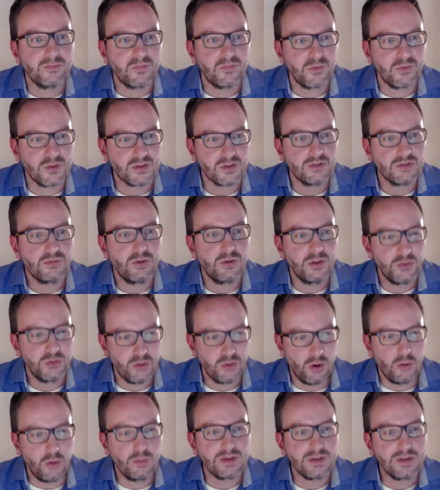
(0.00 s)
first of all, to
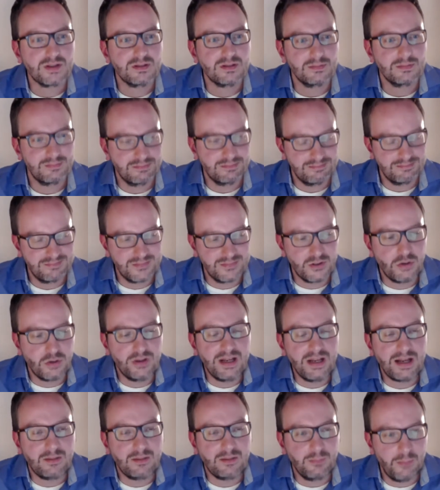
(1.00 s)
always
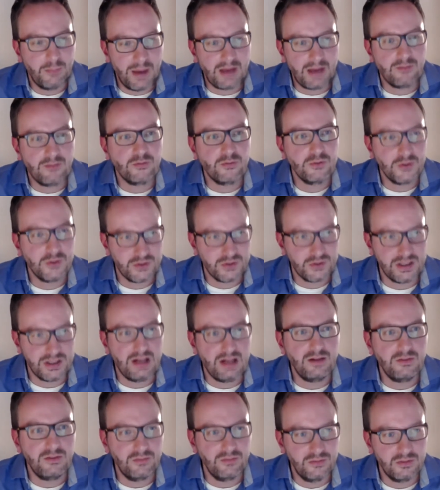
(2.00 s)
connect back for
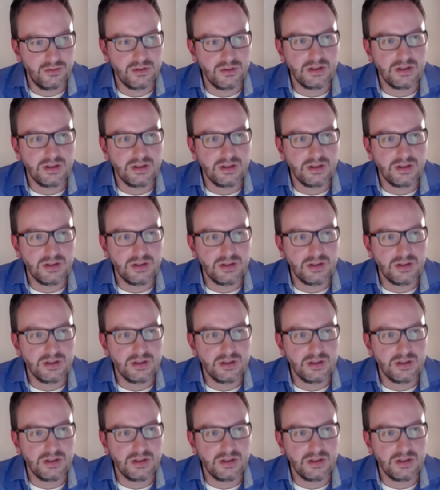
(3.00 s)
yourself,